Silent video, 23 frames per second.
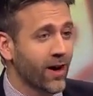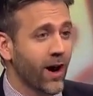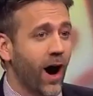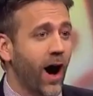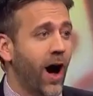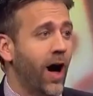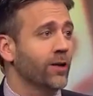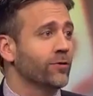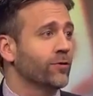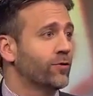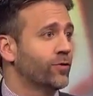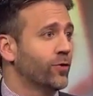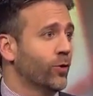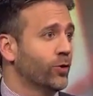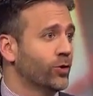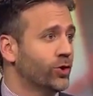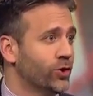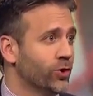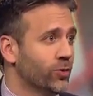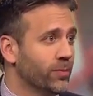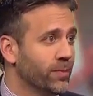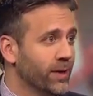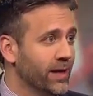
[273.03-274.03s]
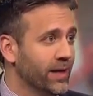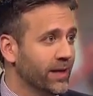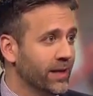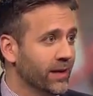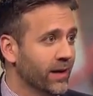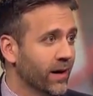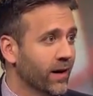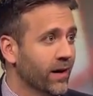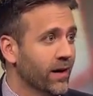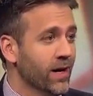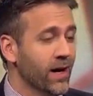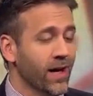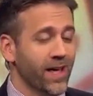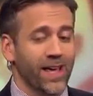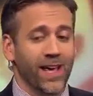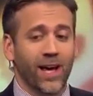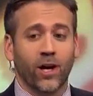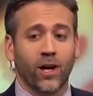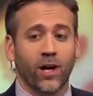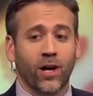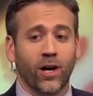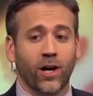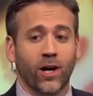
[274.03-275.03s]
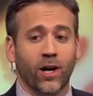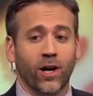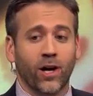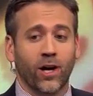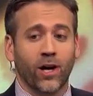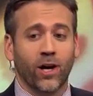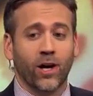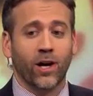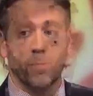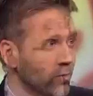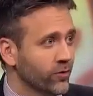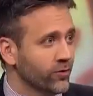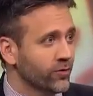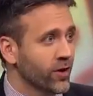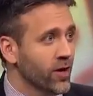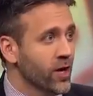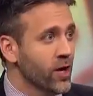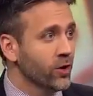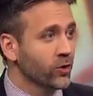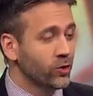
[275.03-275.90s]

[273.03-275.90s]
on social media, in commercials.